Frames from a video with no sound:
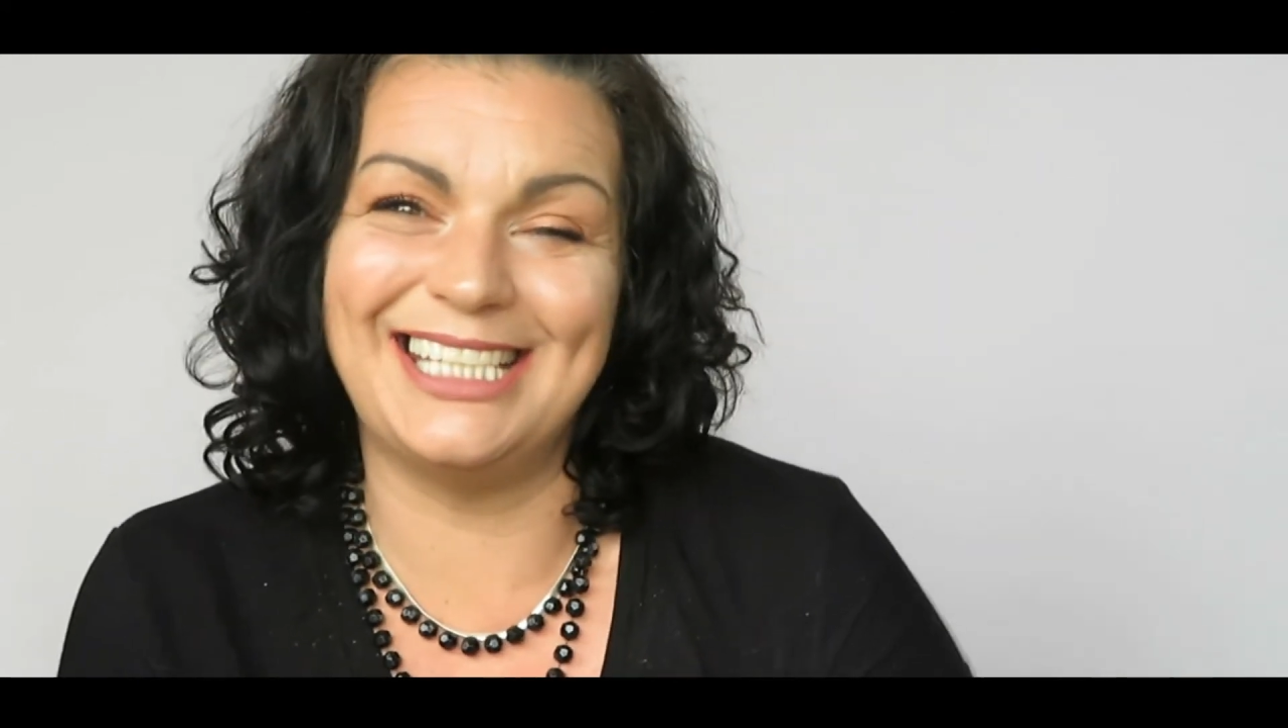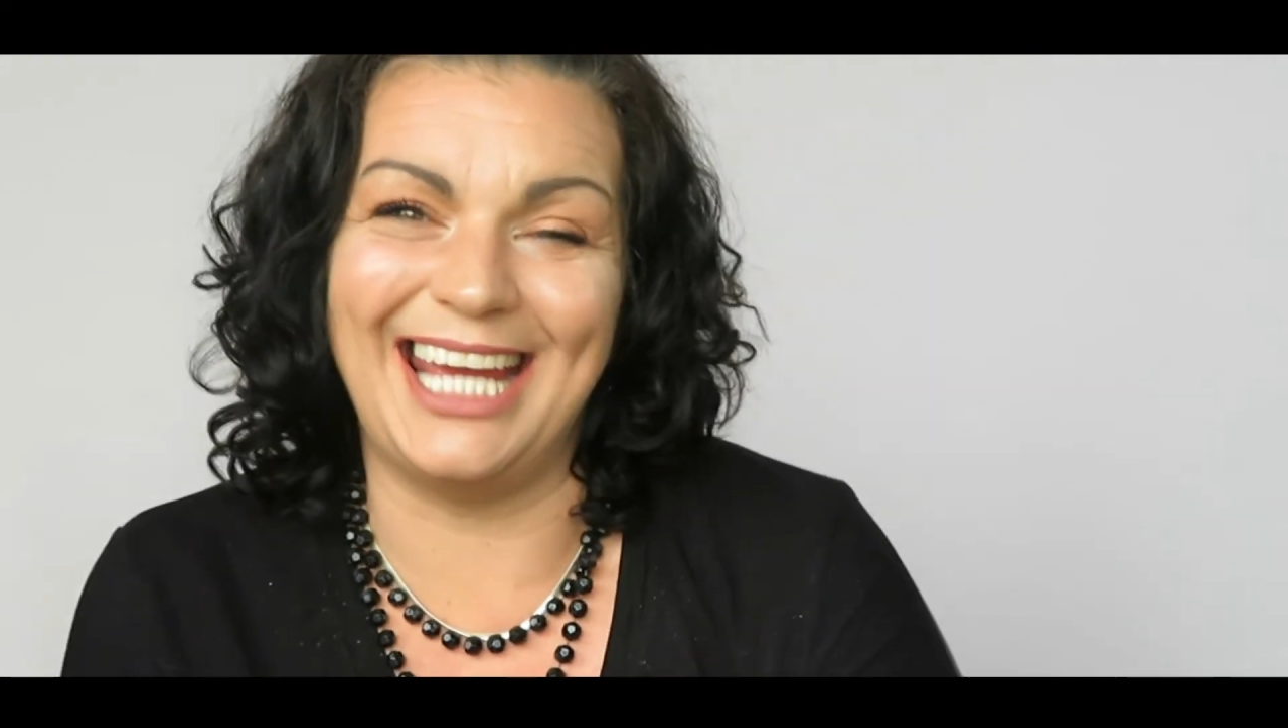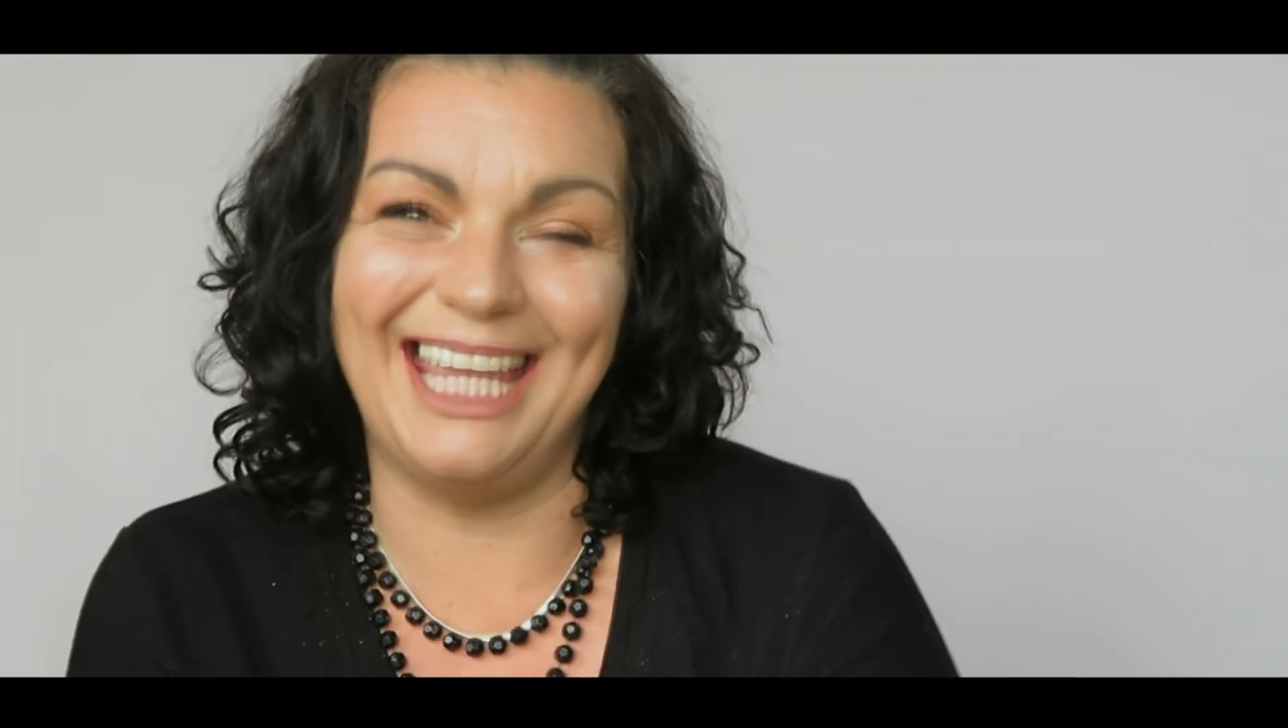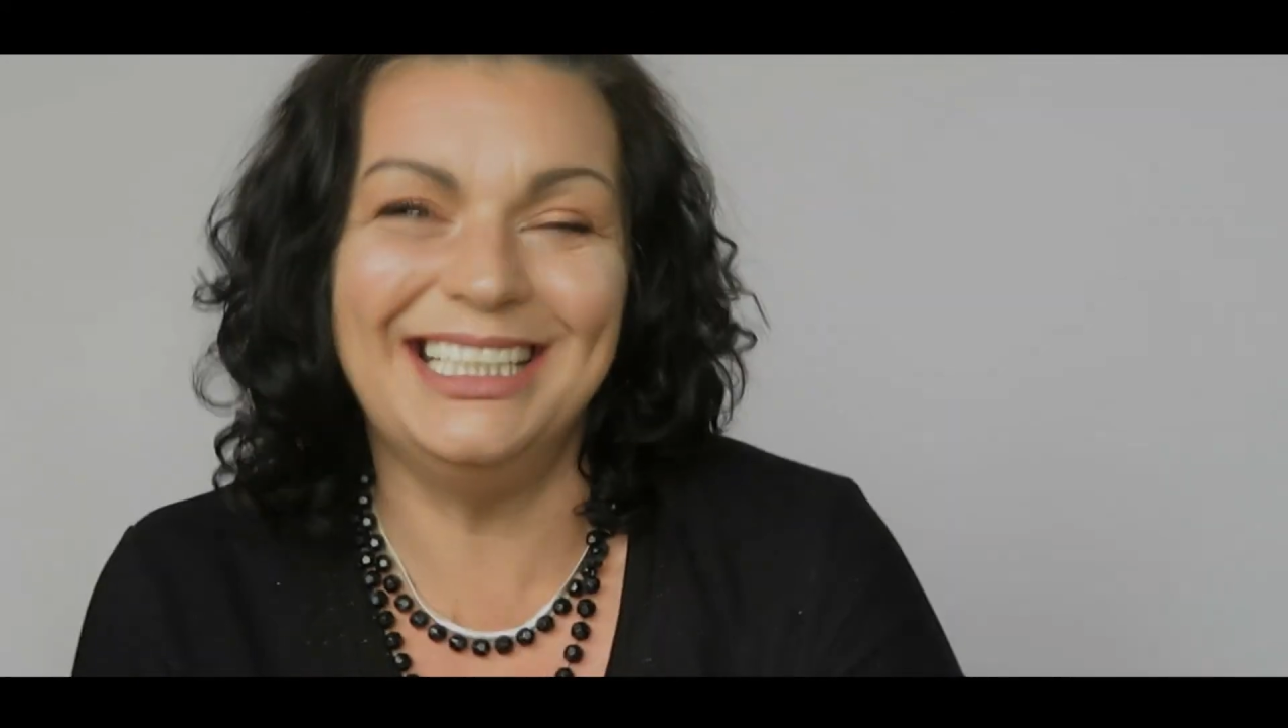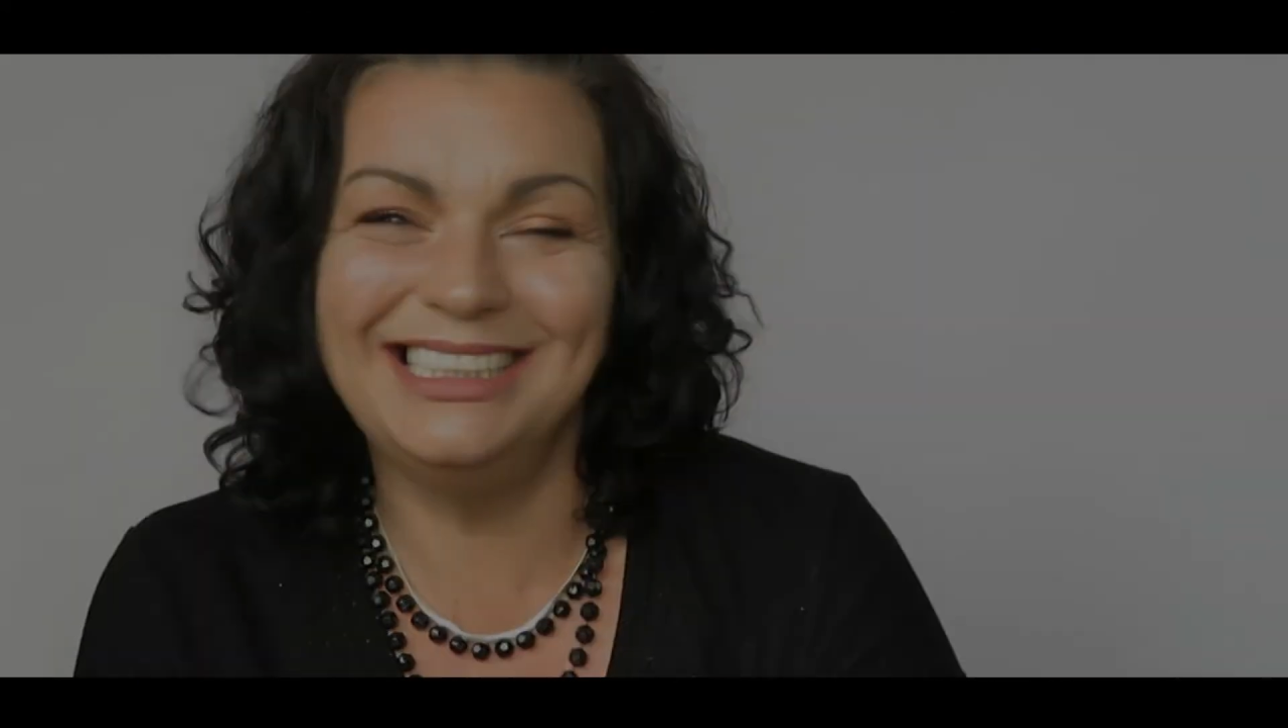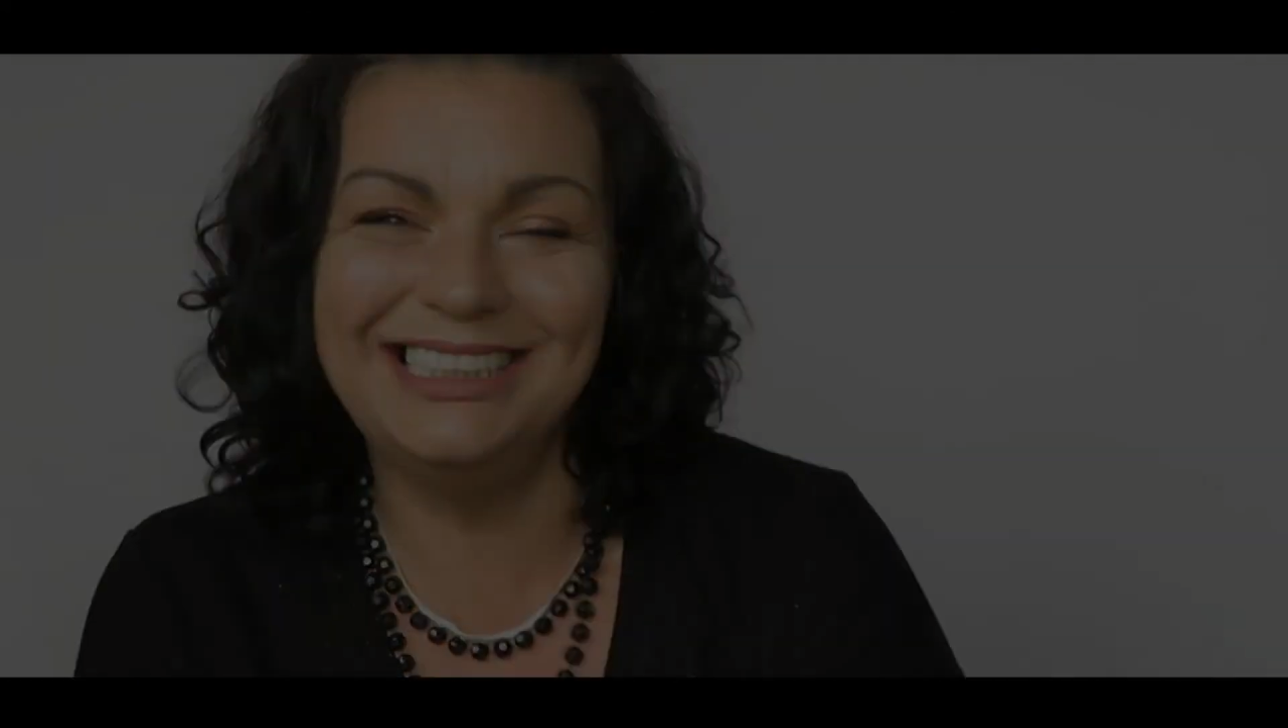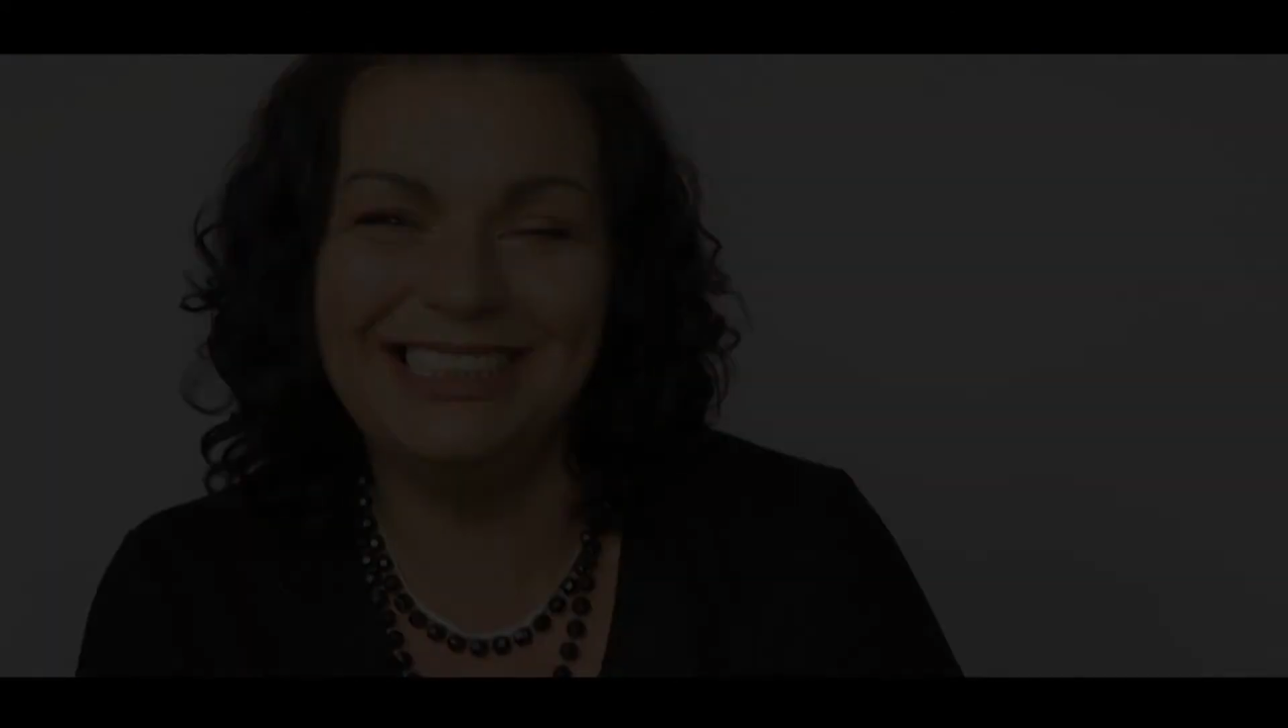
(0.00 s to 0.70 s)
day.